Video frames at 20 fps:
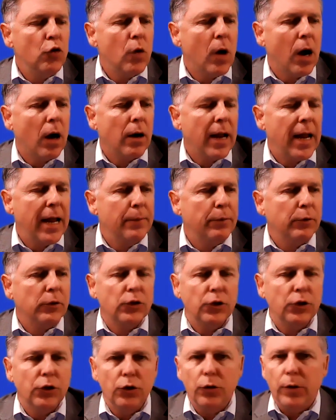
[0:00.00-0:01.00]
are able
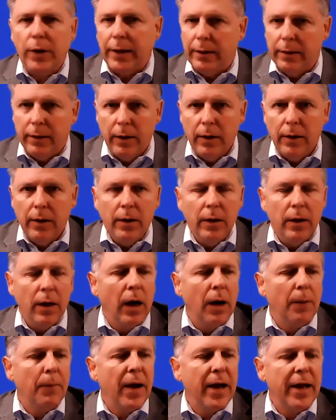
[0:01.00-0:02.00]
to, and
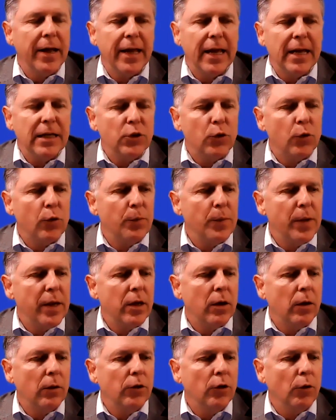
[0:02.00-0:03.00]
by engaging with me,
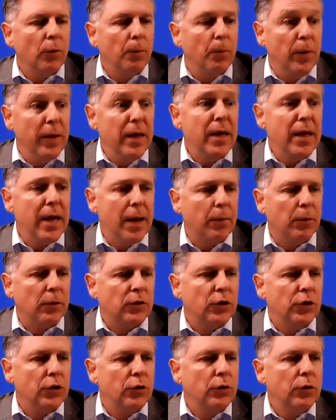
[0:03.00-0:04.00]
you'll be able
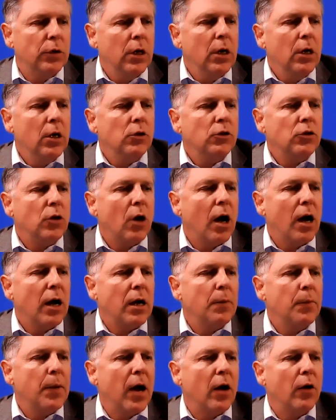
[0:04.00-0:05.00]
to talk
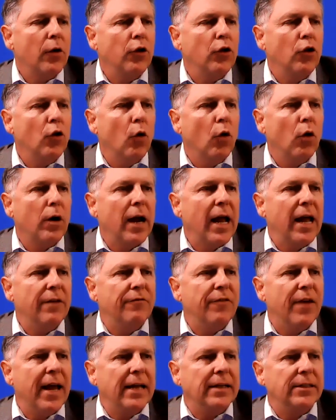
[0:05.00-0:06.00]
about your
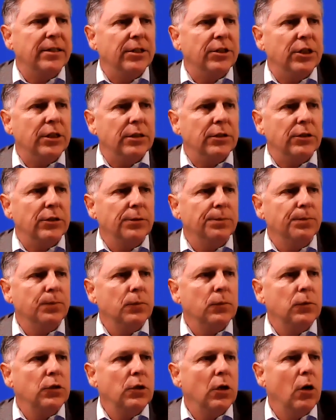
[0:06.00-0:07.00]
advantages.
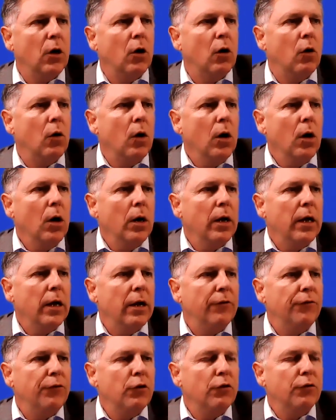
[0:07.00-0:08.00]
So
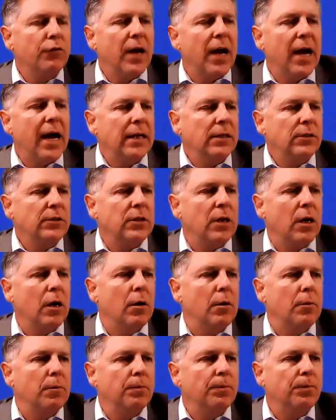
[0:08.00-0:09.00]
if you've got
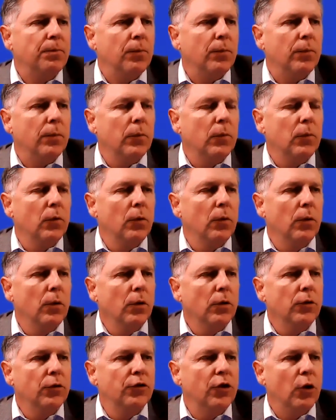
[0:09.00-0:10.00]
some
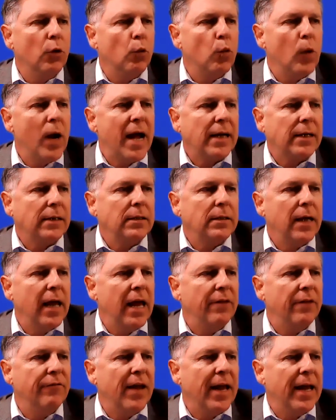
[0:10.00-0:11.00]
direct
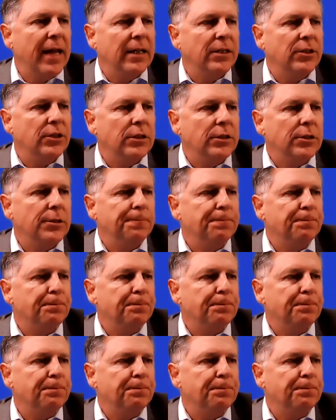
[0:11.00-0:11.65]
advantages,